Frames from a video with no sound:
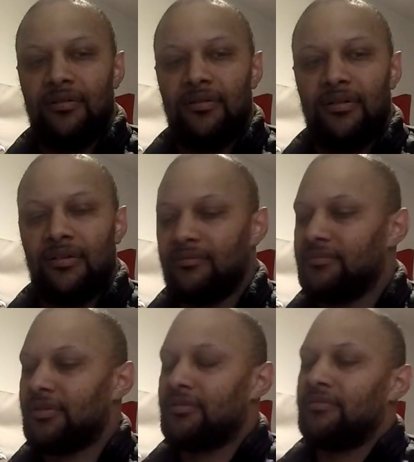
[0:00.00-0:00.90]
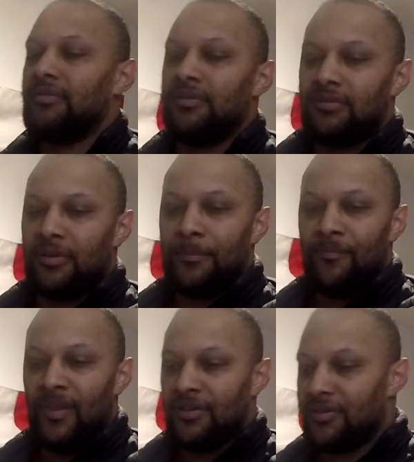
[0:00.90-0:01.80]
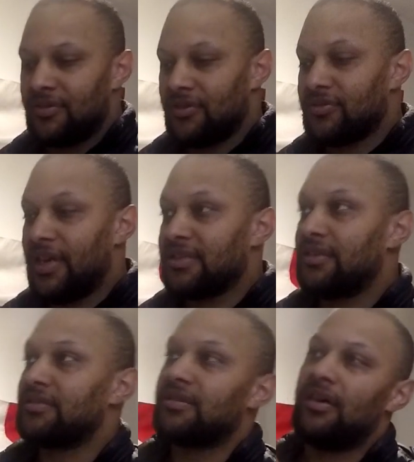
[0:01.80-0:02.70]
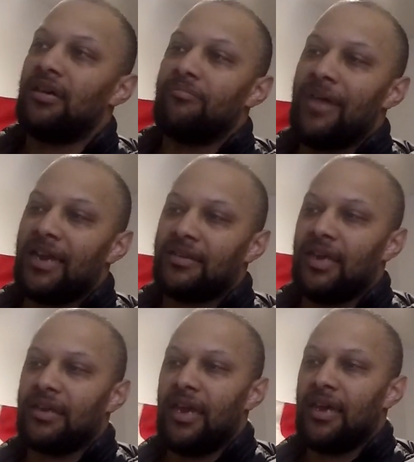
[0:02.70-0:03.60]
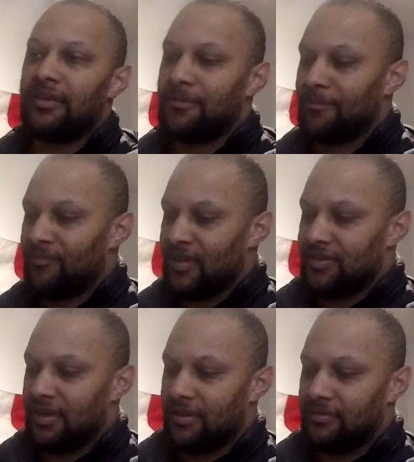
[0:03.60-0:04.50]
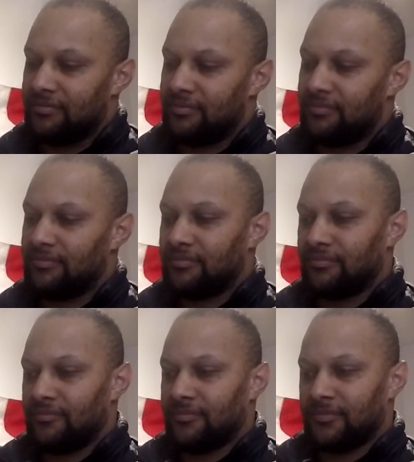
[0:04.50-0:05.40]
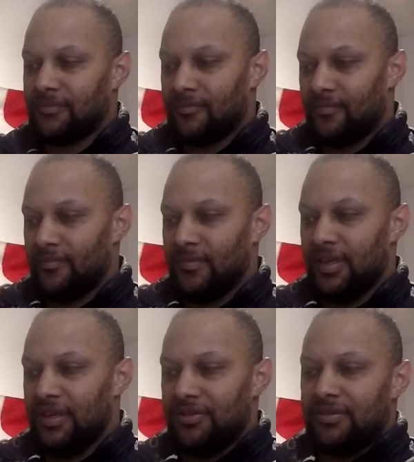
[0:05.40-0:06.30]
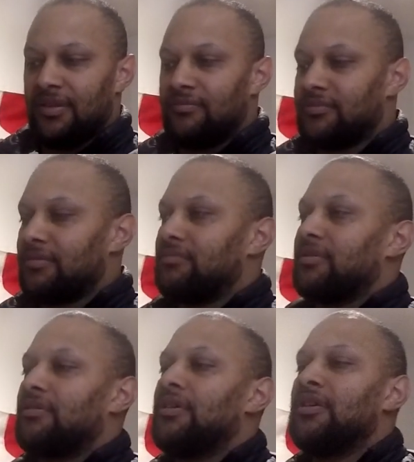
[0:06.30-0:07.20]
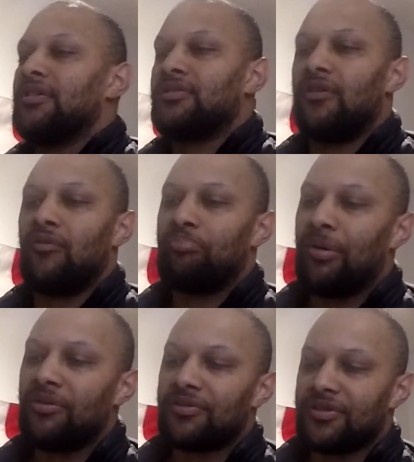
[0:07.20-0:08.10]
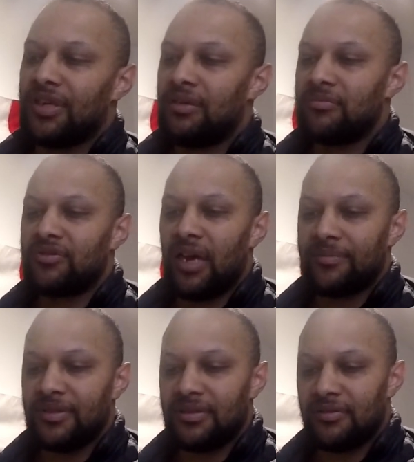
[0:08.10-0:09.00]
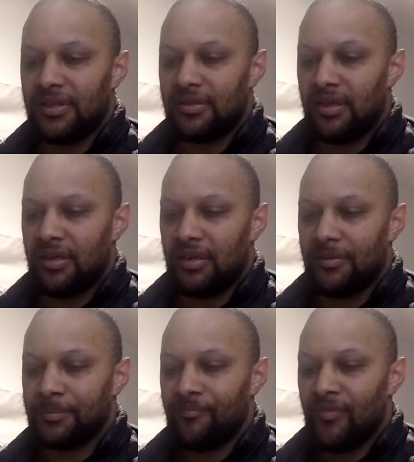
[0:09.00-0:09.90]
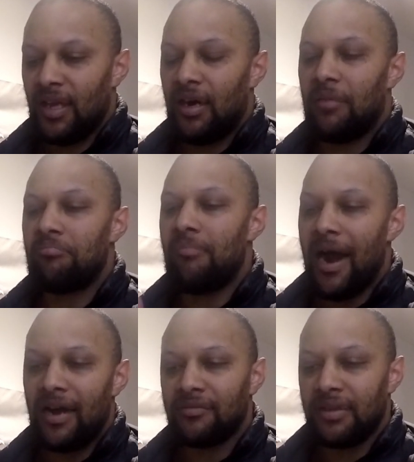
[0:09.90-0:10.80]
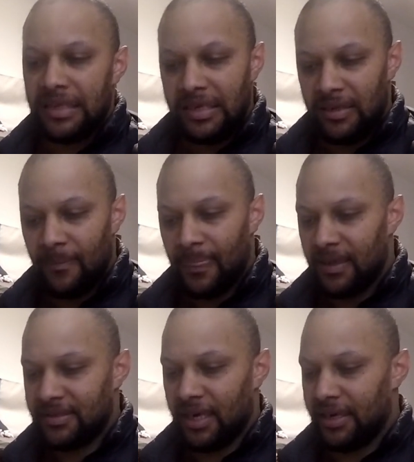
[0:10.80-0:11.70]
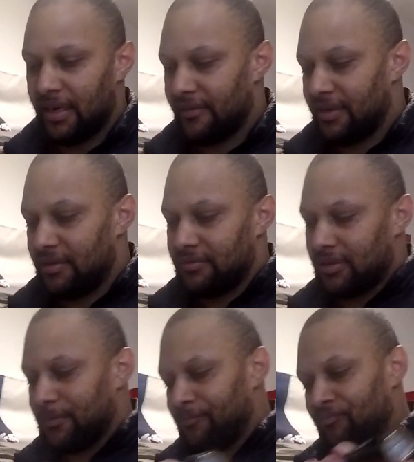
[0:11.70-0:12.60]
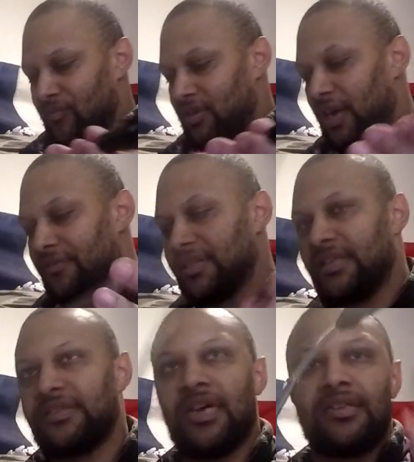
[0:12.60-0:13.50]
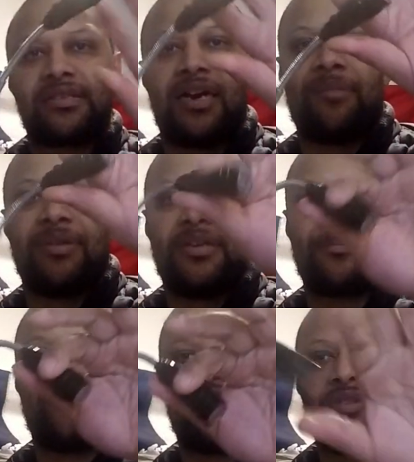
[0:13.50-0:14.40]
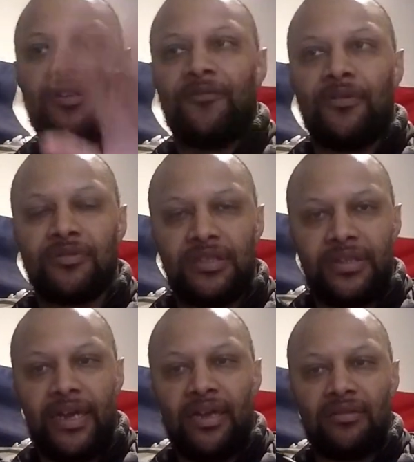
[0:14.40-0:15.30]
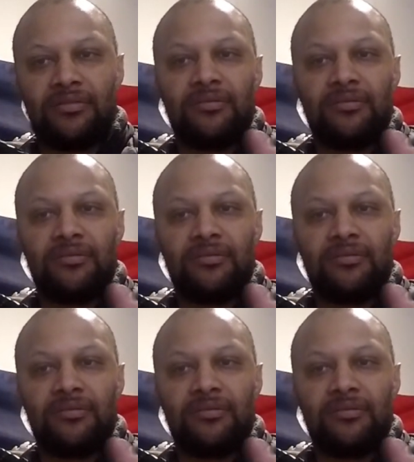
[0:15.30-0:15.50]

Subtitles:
Oh. So this also has a magnetic head. So, as you can tell. So a bolt or something drops into a mildly tight area. You obviously can telescope it. You can fold it down.